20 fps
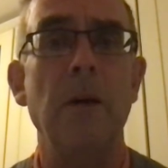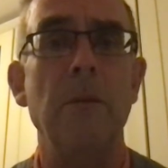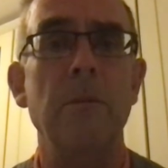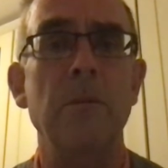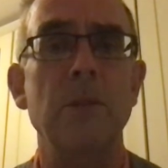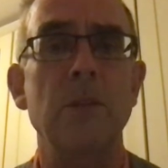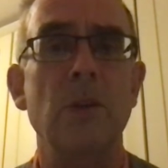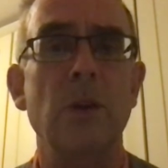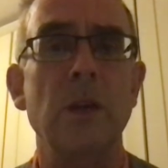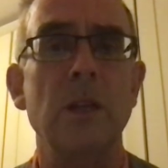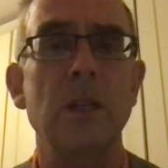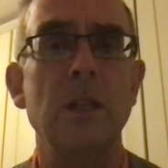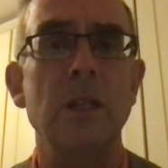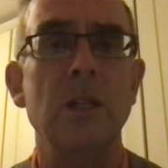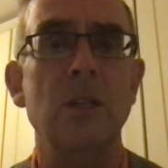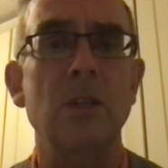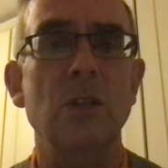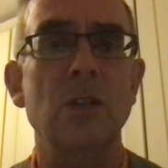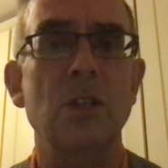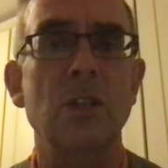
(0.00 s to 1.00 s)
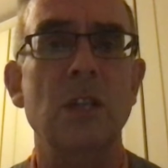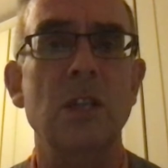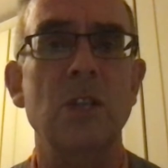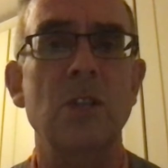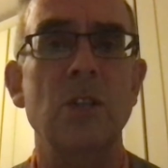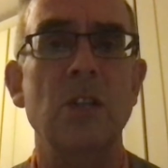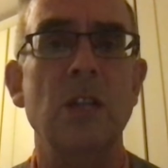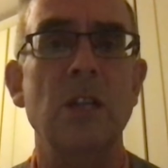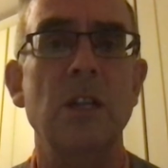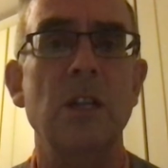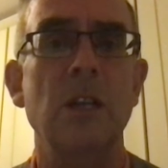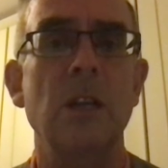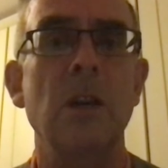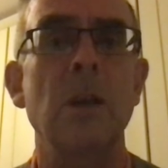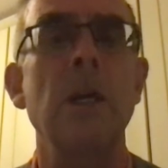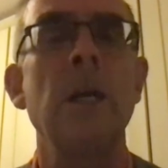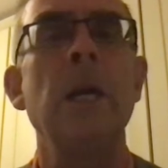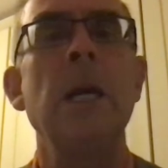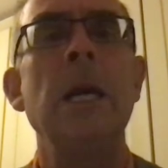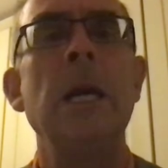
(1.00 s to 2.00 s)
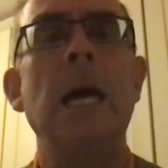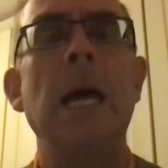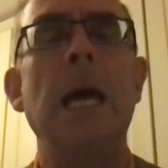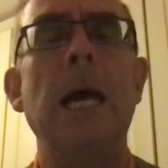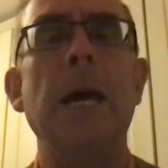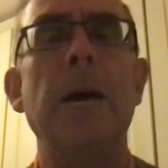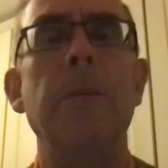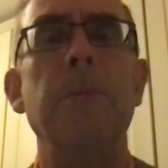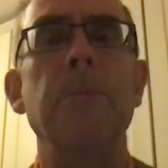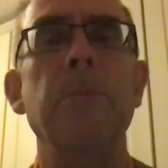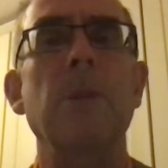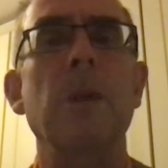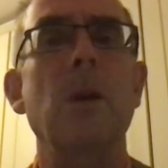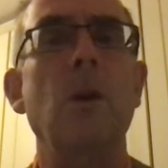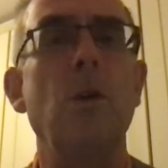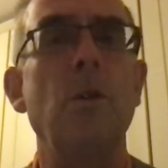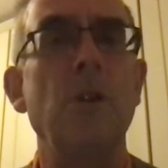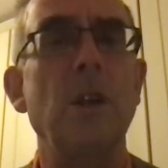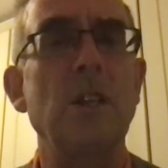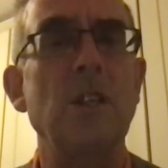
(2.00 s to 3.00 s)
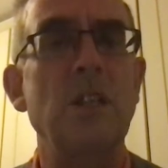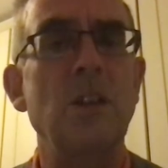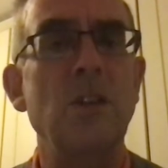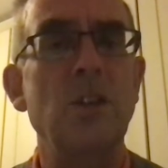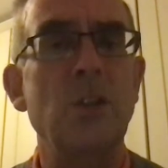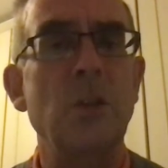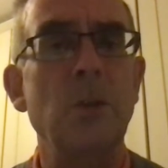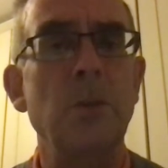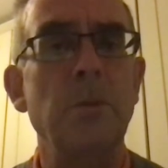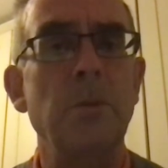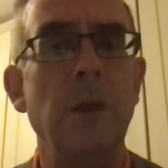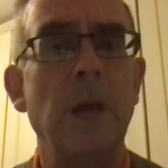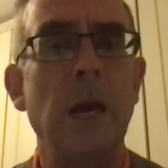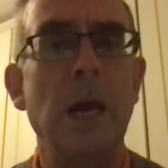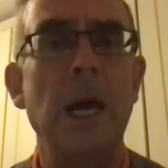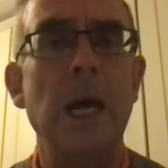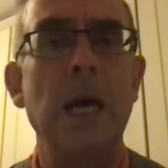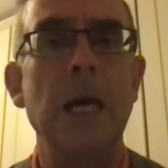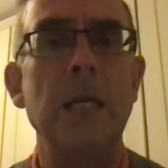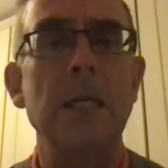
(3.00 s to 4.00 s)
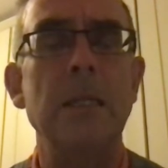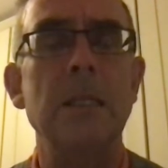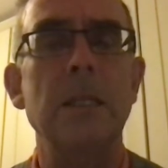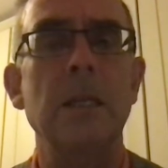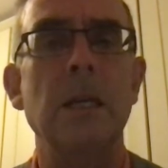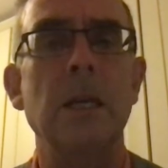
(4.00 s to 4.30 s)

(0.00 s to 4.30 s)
Sorry, it's just ending here. Hopefully I'll see you soon, and